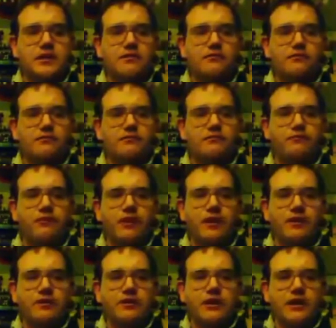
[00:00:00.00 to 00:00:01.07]
did
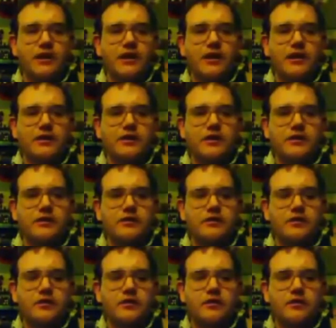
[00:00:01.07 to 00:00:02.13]
video
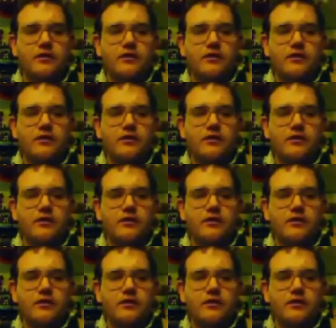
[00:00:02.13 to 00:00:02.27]
dedication